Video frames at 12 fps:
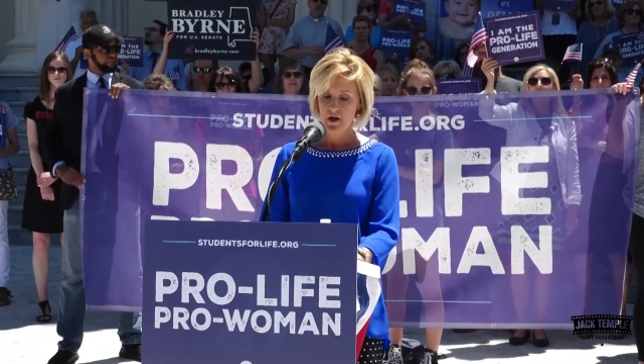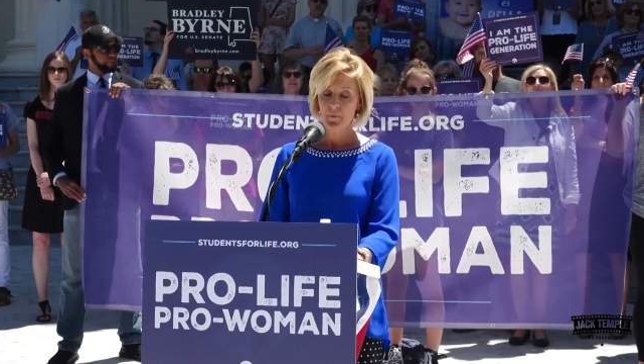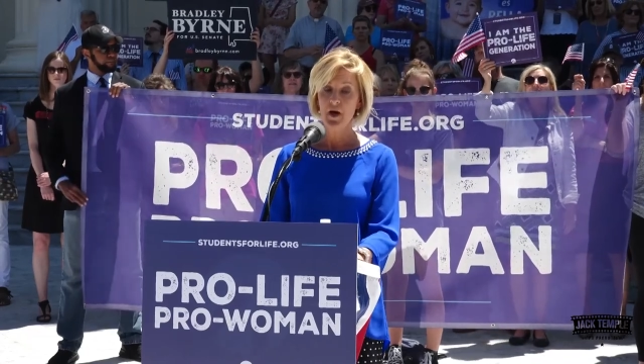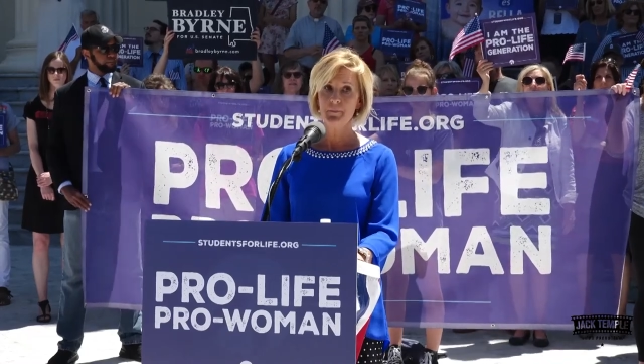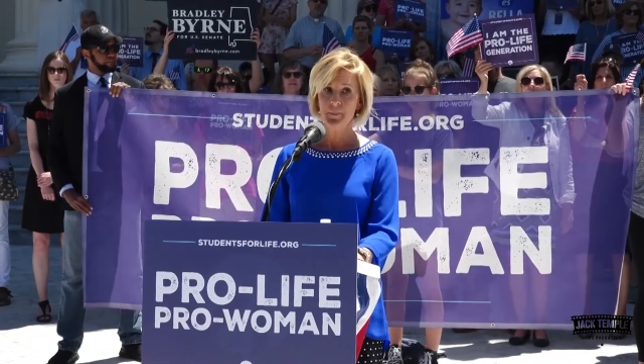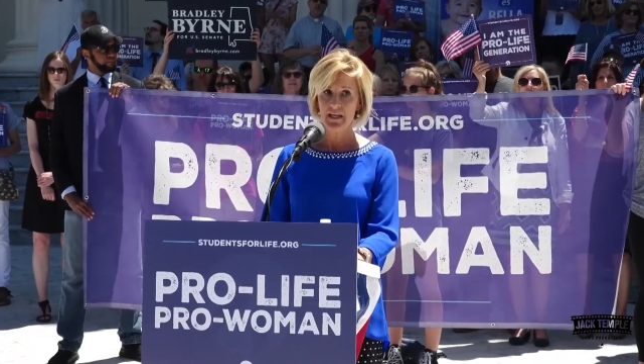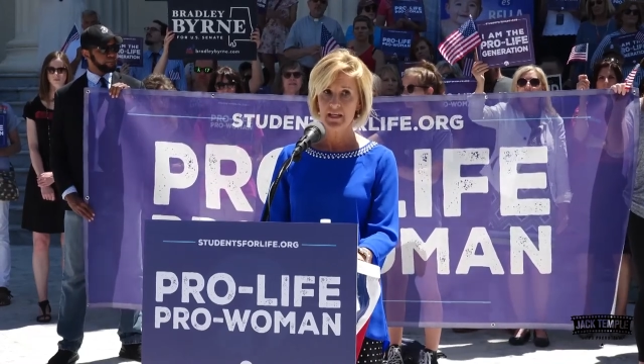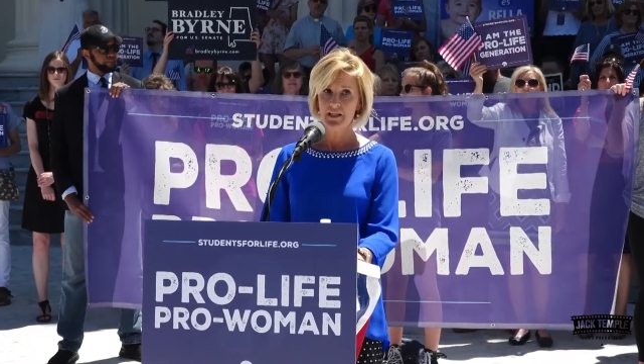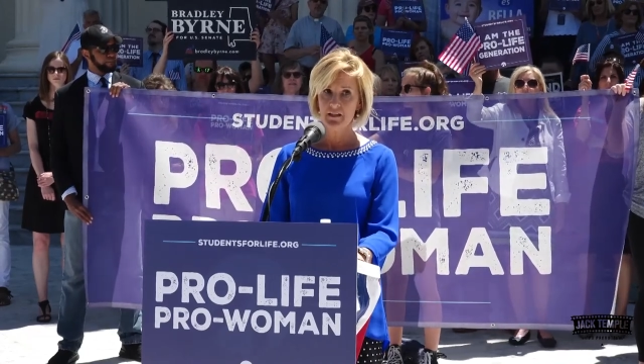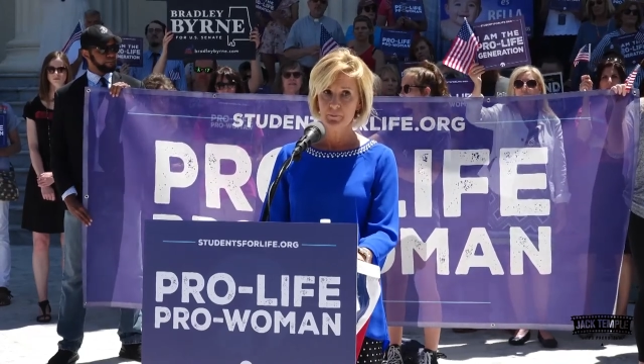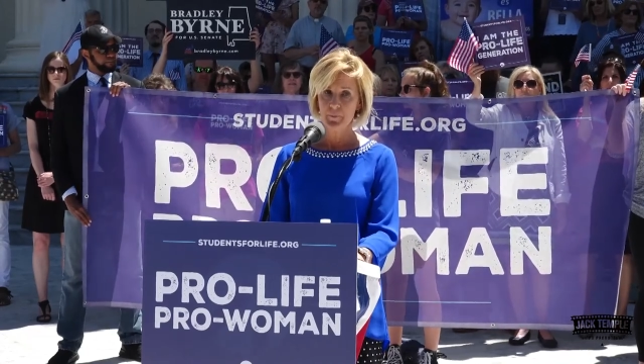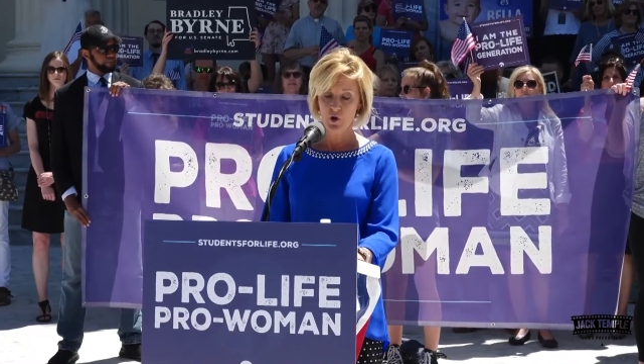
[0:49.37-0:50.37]
but
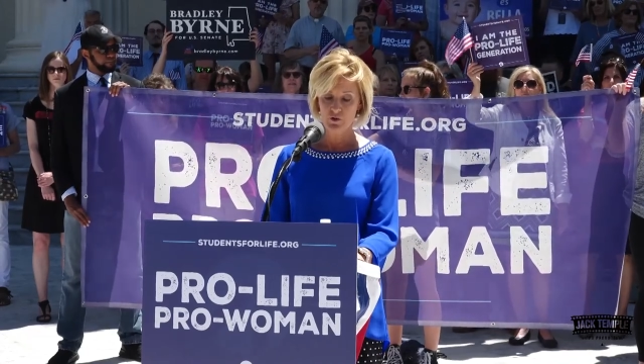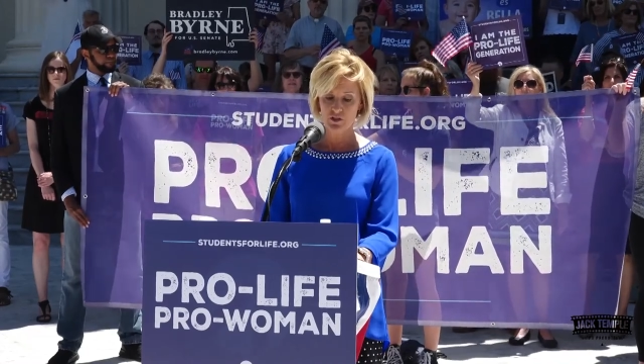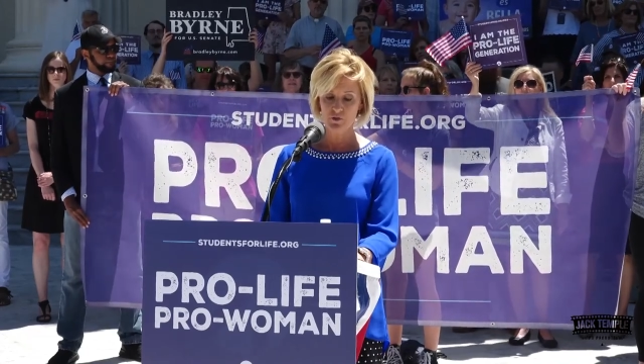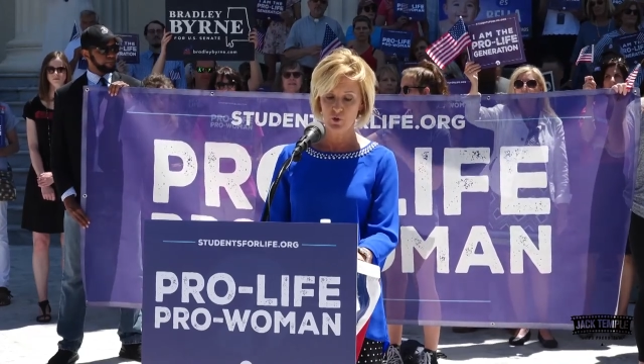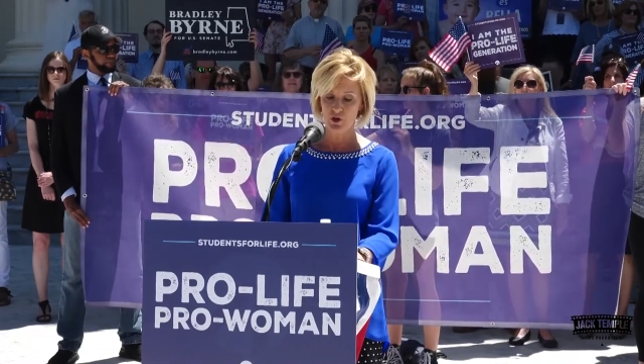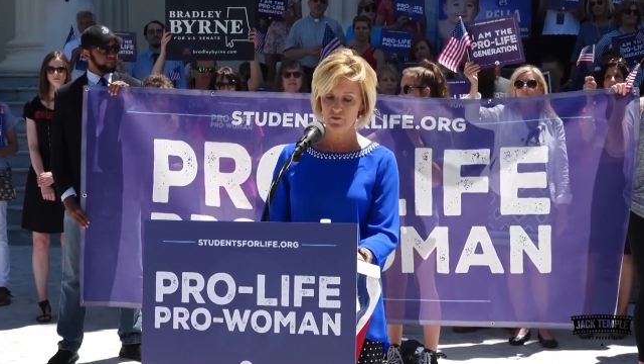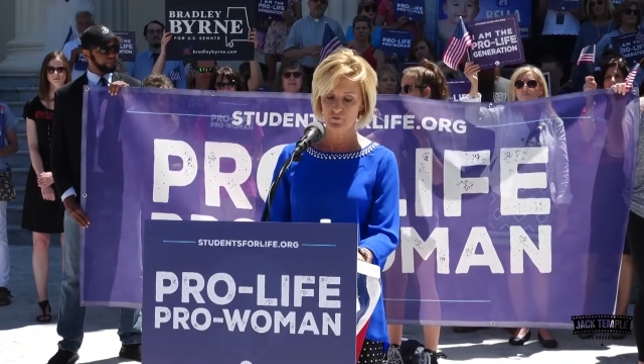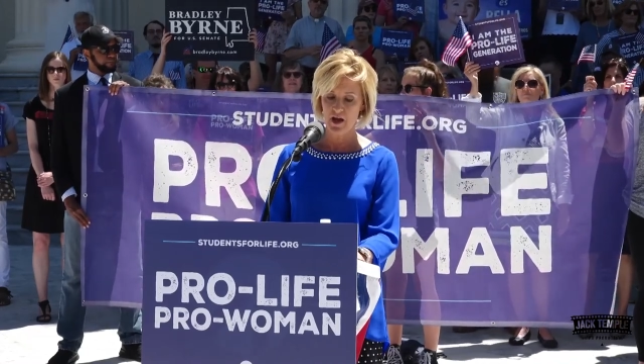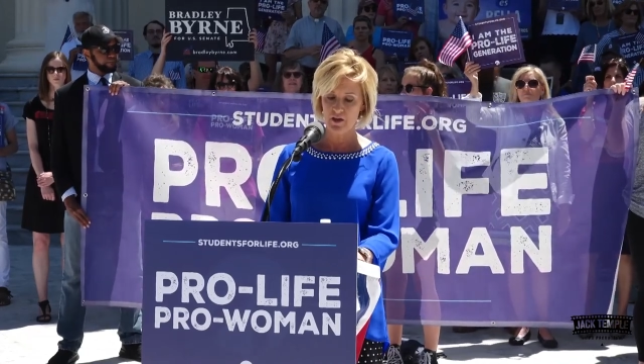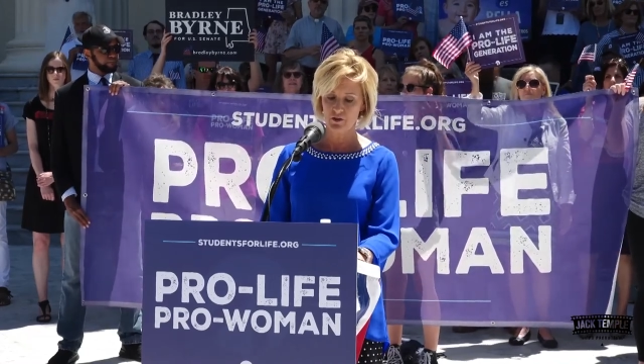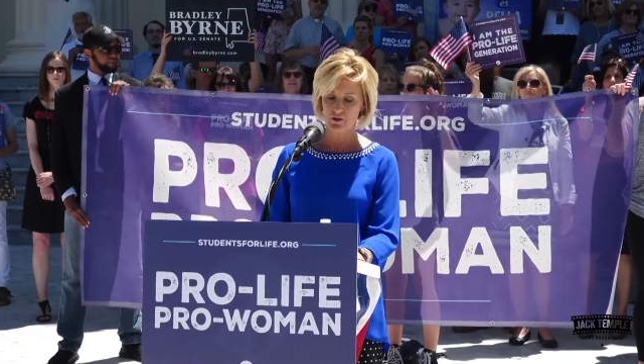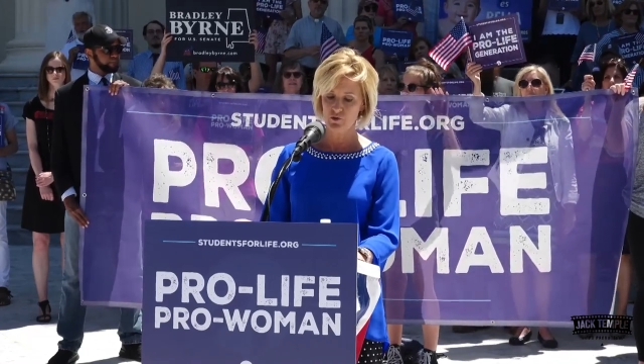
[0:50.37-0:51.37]
many post abortive
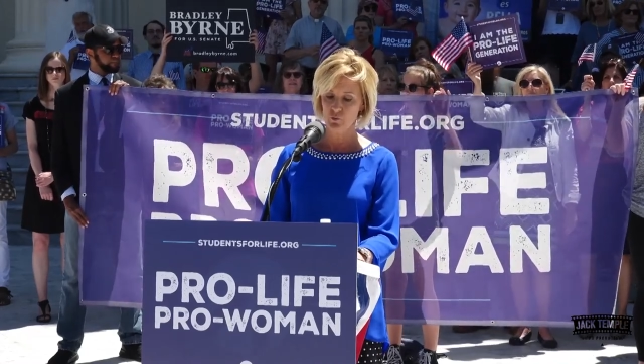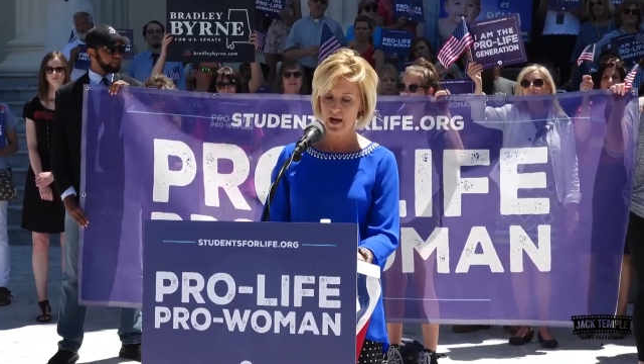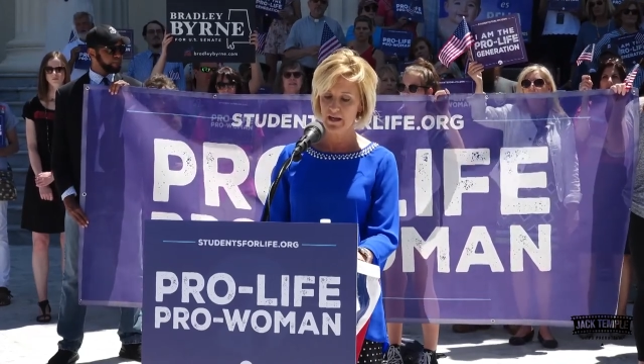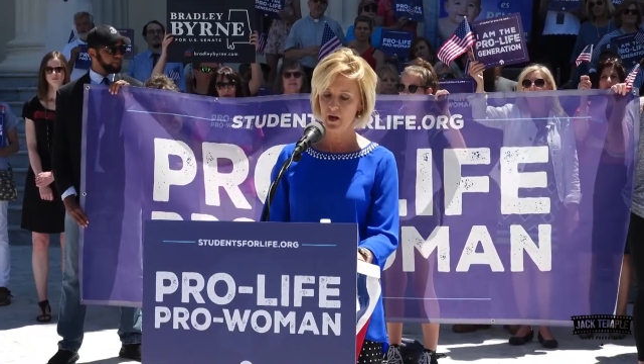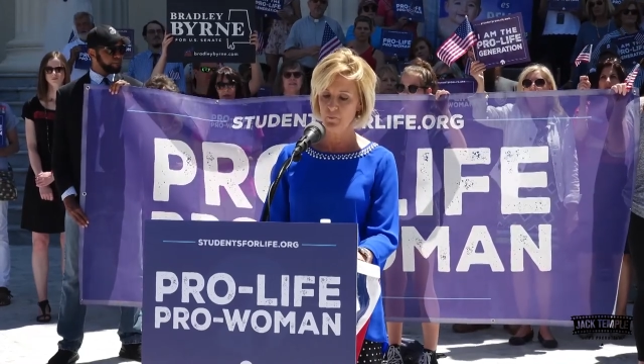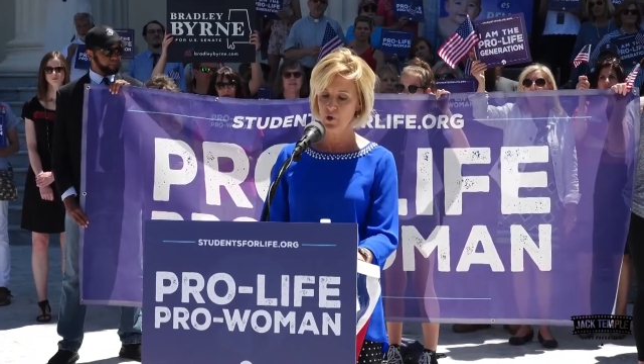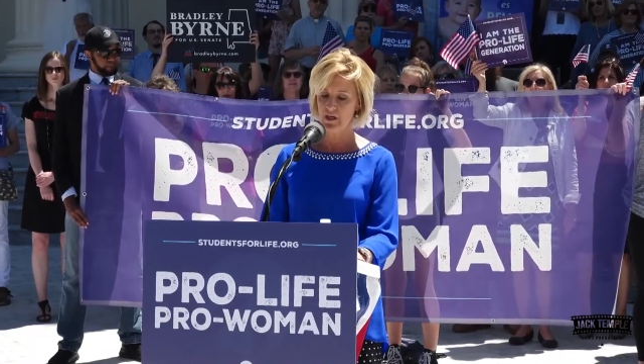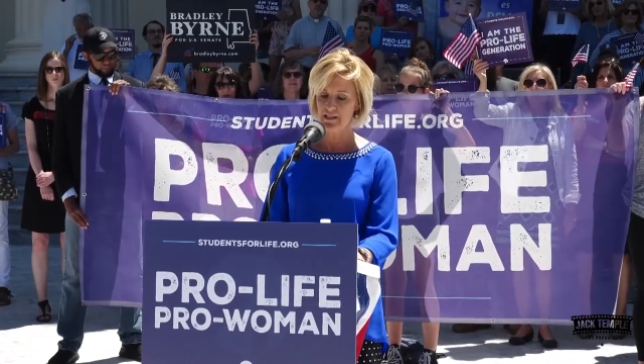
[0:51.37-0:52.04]
mothers wake up one